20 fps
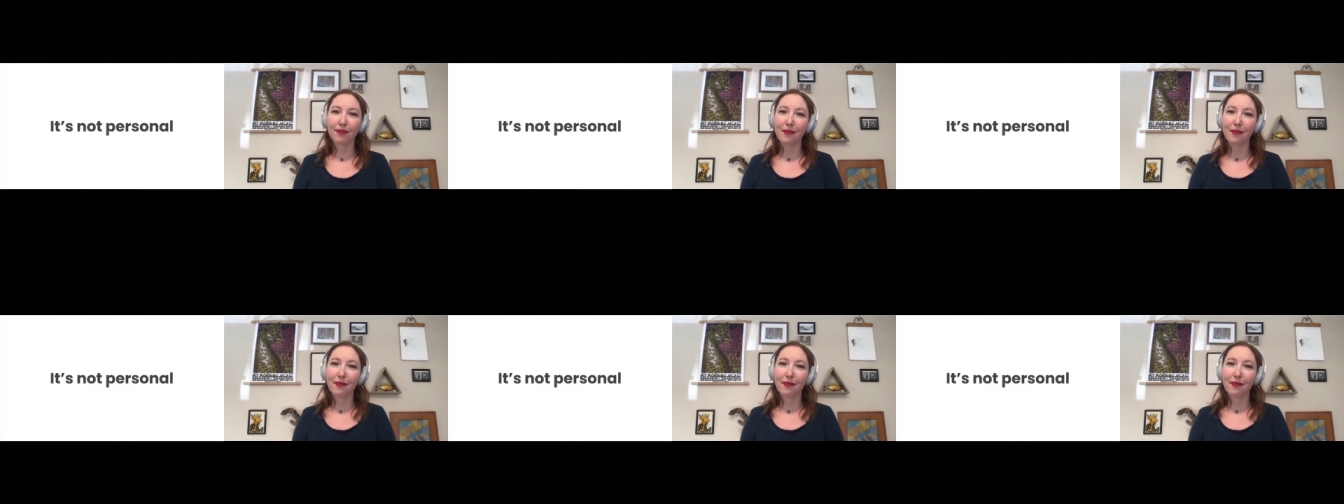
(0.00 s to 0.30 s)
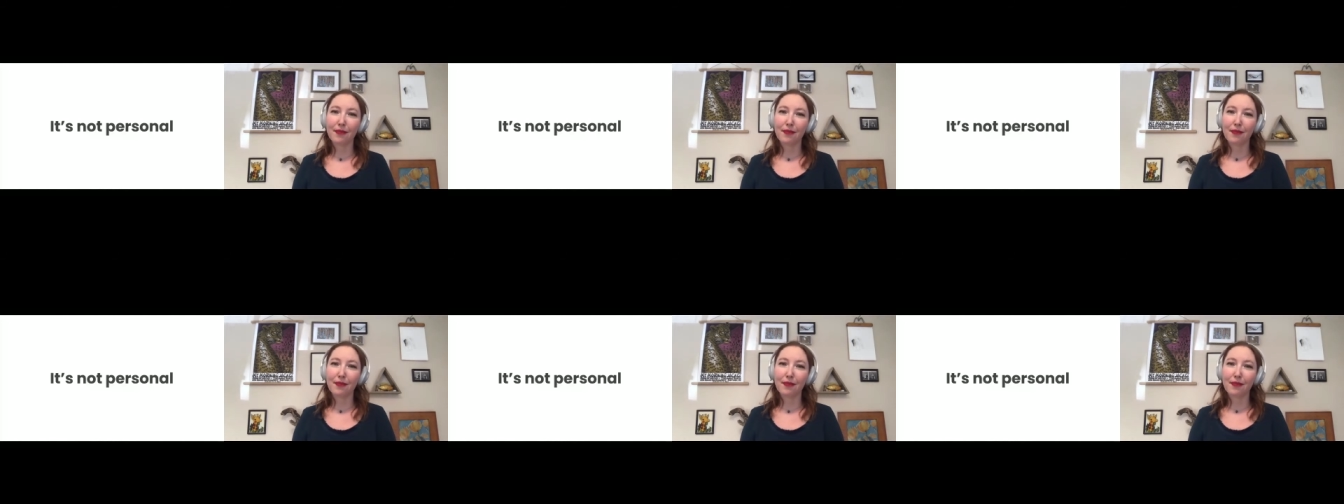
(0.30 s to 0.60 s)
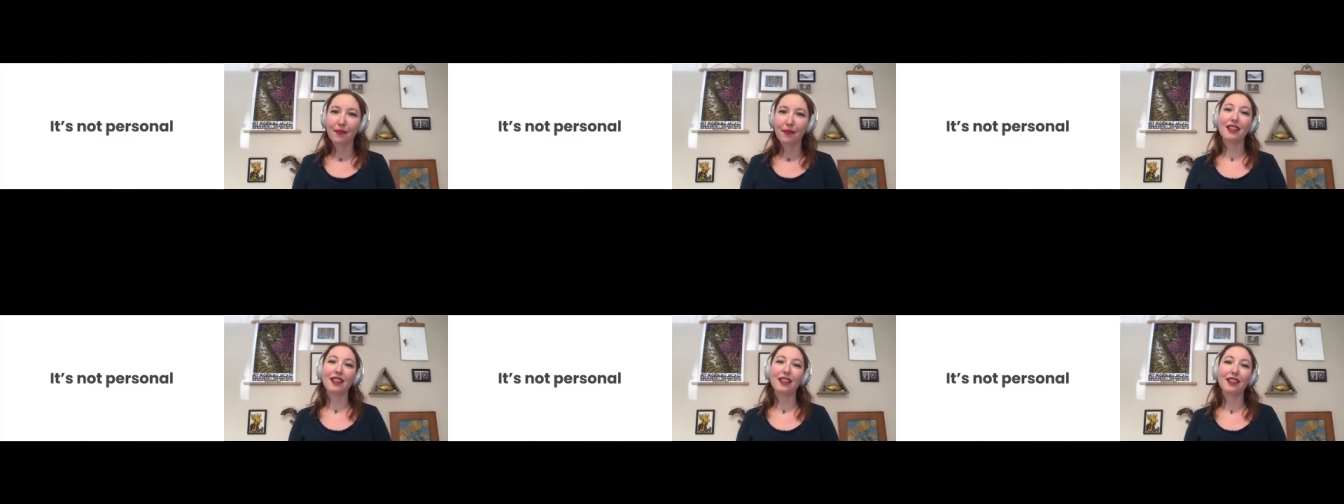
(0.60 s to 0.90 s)
Because
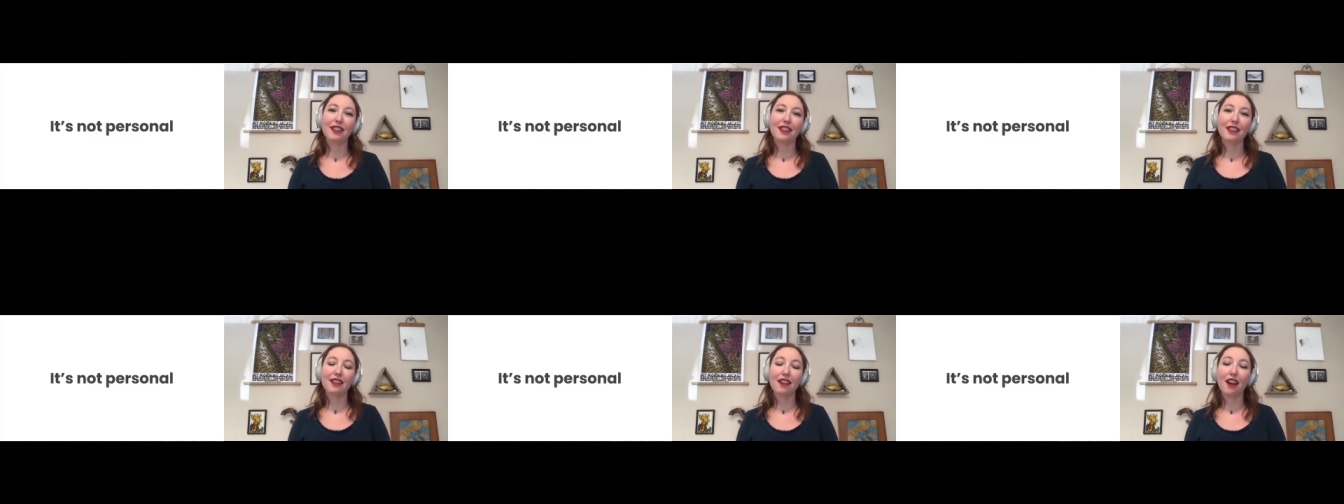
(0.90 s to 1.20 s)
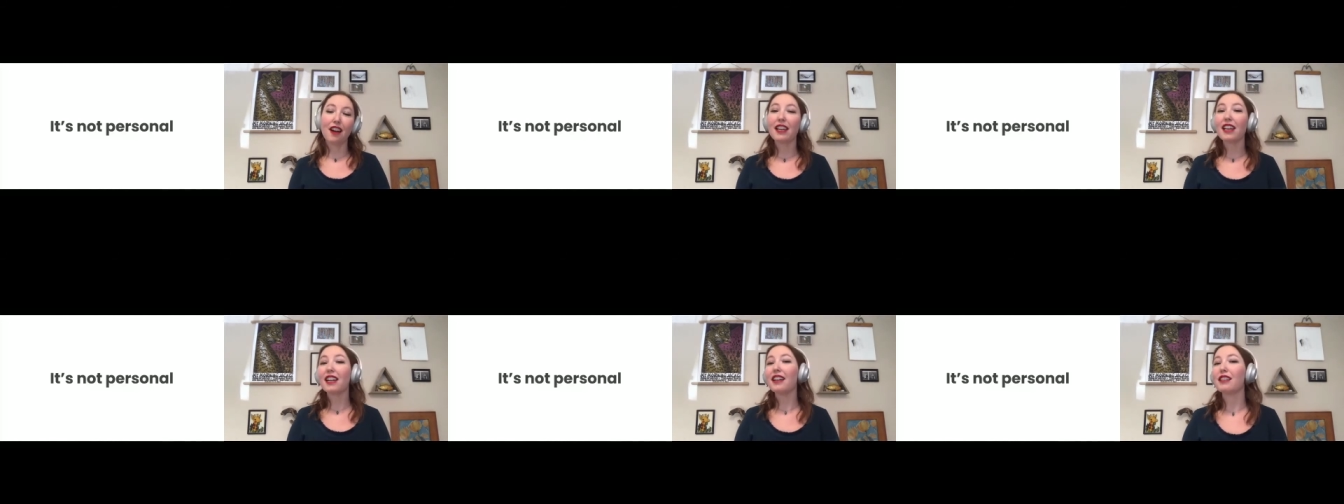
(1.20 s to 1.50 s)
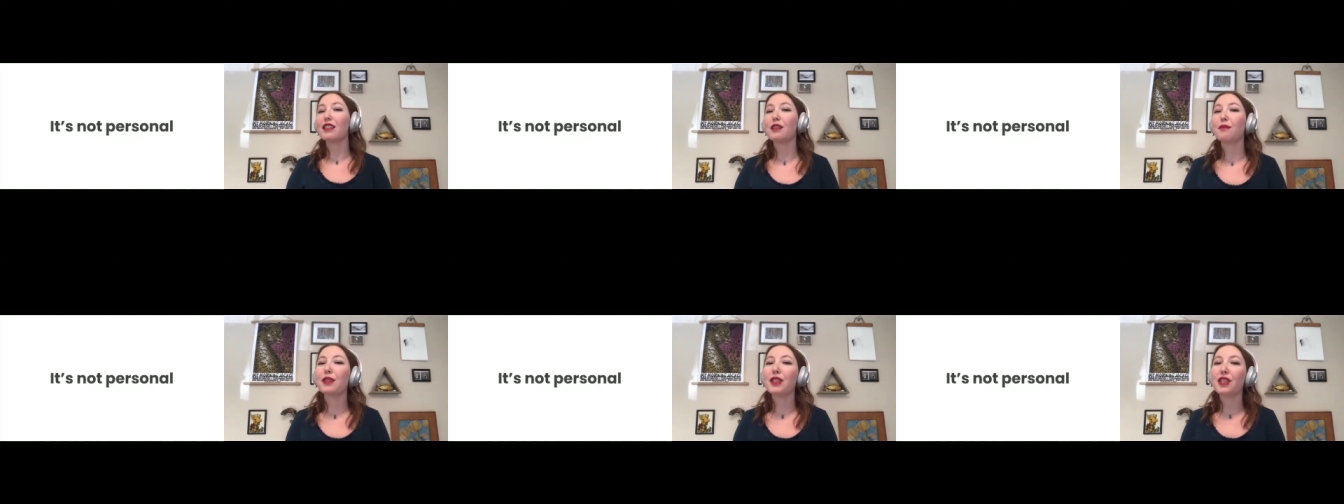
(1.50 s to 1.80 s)
whether you're knocking
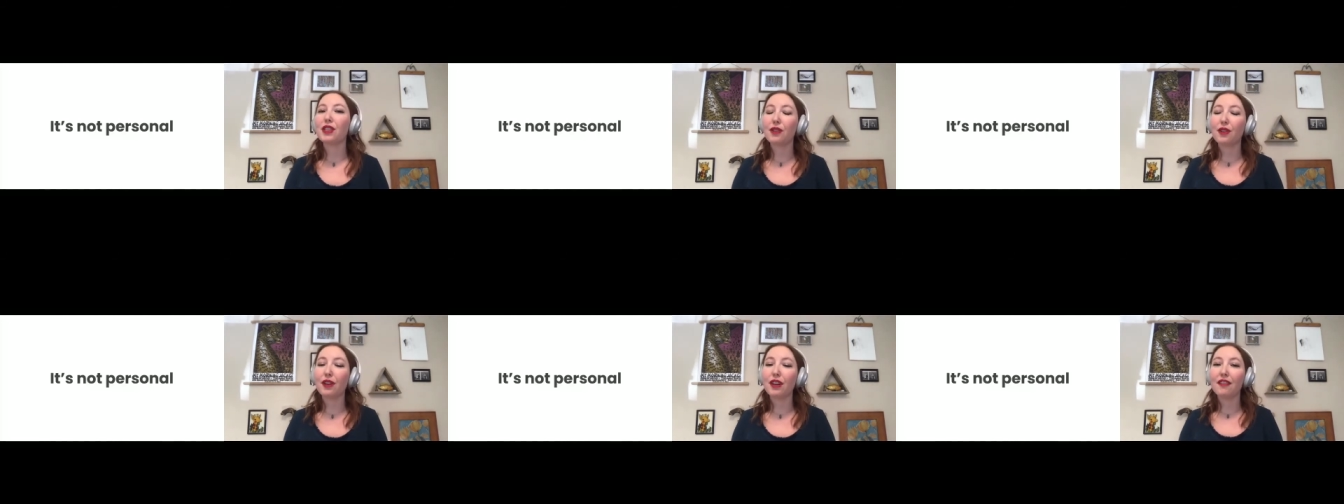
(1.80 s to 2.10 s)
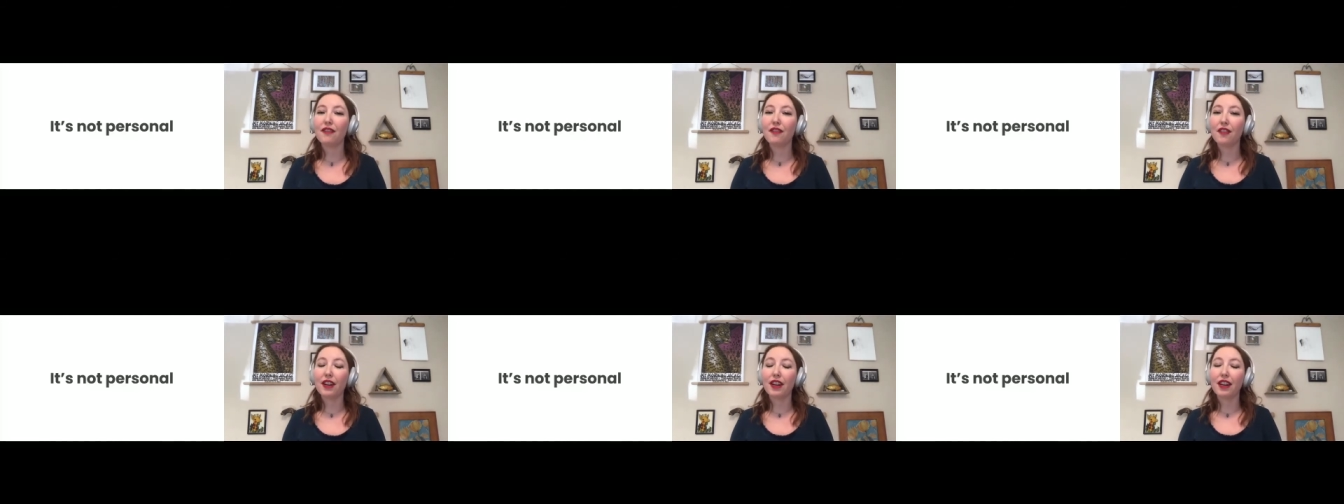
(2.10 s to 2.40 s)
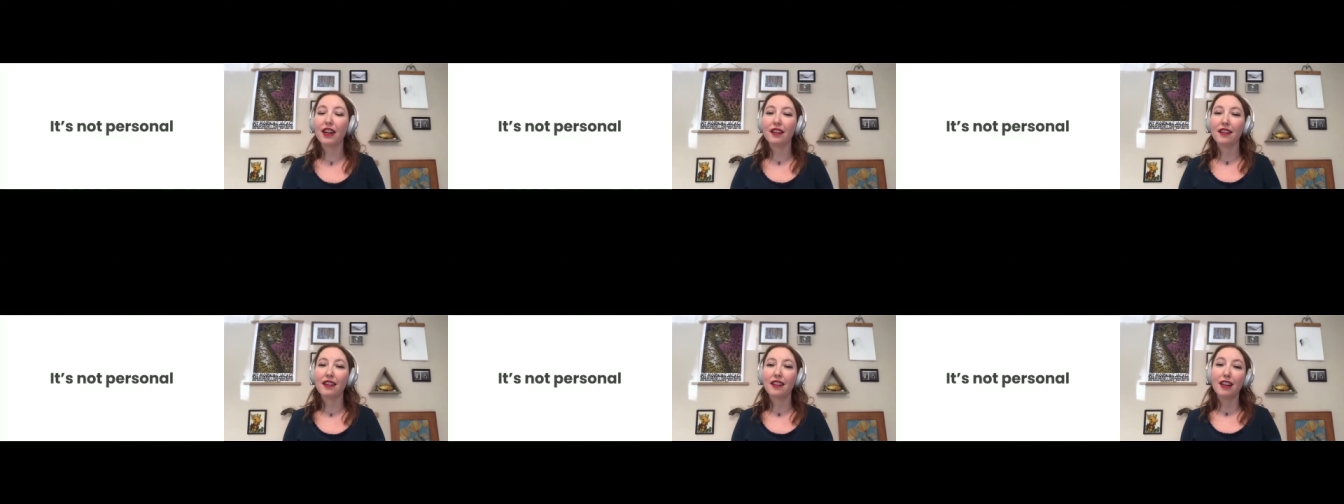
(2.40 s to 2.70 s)
on someone's door
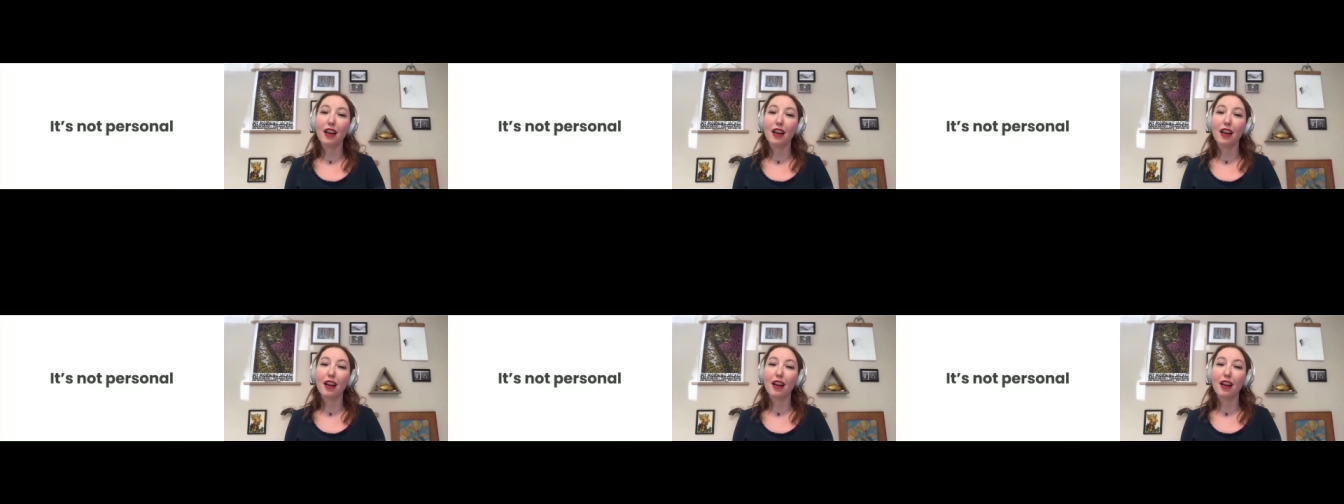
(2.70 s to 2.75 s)
for